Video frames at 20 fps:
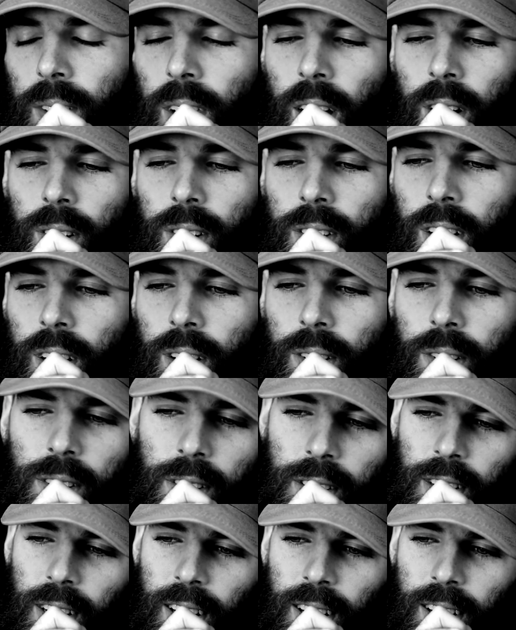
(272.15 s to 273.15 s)
I
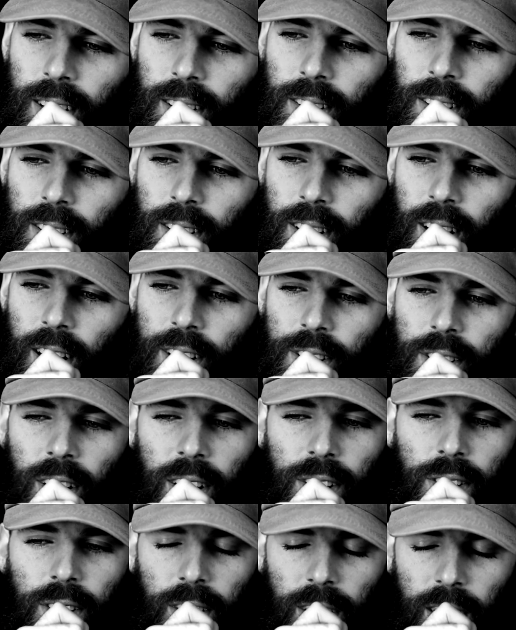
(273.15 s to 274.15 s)
always I
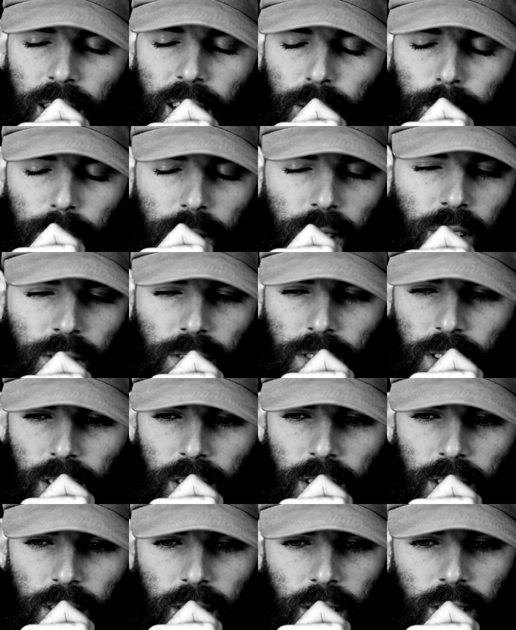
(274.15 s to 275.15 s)
catch myself
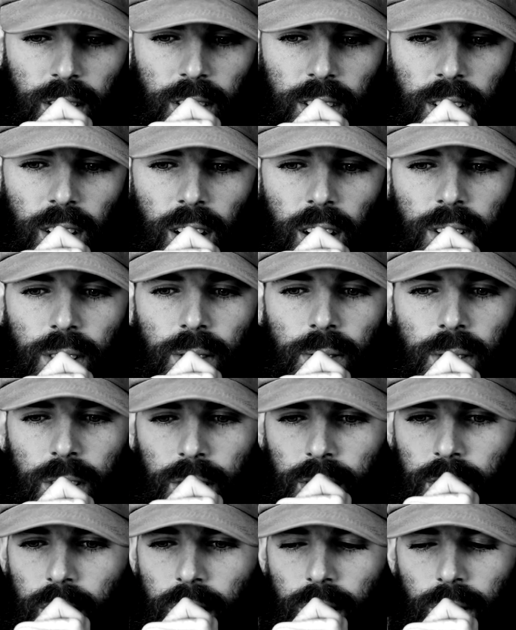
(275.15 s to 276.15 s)
saying these things. I don't
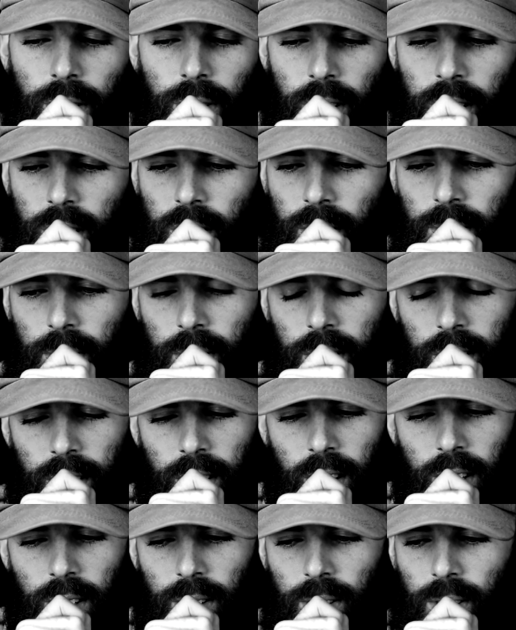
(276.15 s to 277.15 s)
want to say you. I never want to
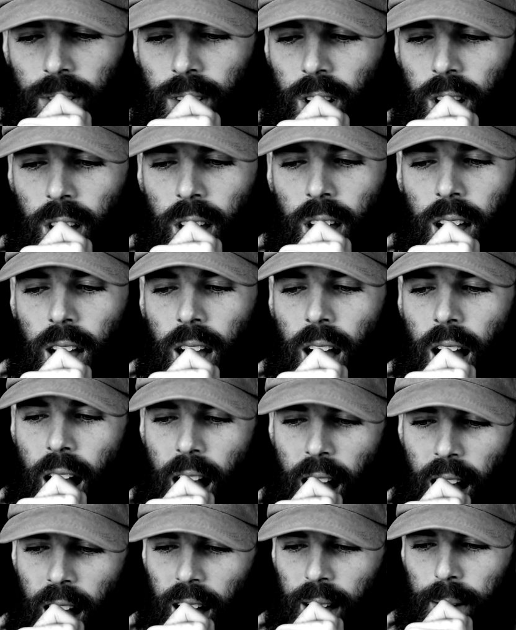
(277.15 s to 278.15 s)
say you.
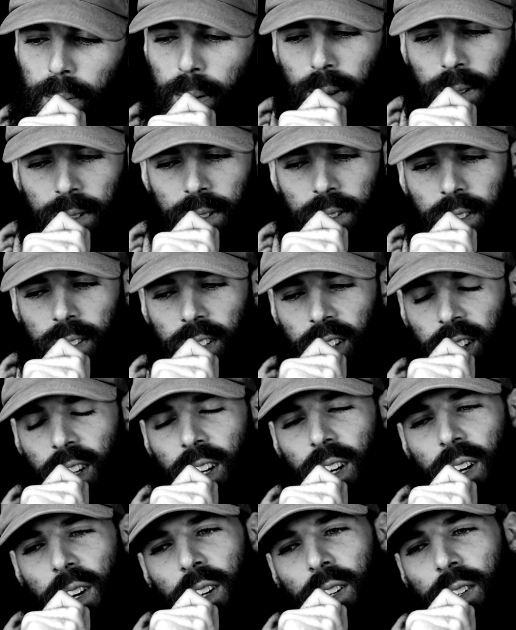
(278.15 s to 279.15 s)
I personally
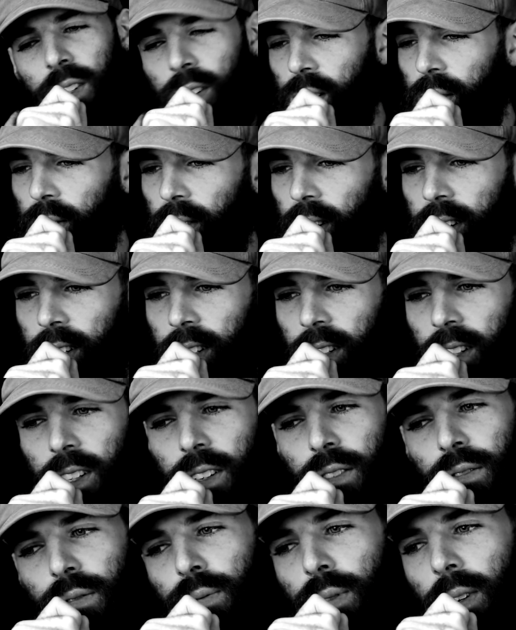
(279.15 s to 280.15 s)
don't want to
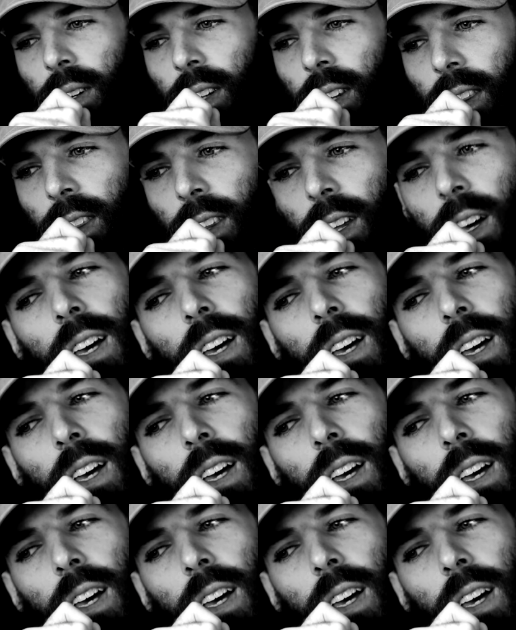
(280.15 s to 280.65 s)
live with